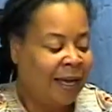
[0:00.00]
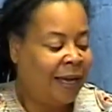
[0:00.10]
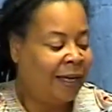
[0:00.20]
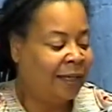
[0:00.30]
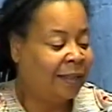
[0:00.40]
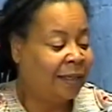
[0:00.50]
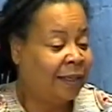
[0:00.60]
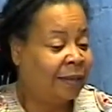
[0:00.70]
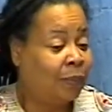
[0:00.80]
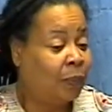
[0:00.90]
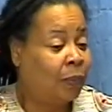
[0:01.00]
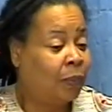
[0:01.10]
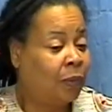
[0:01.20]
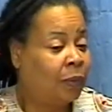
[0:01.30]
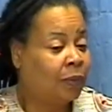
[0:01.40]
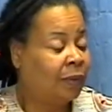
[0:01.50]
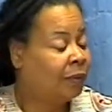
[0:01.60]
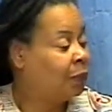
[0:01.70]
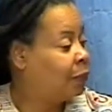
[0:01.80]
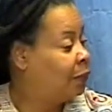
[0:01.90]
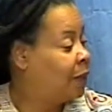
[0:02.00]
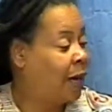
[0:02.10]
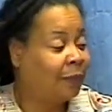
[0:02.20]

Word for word: And uh, I'm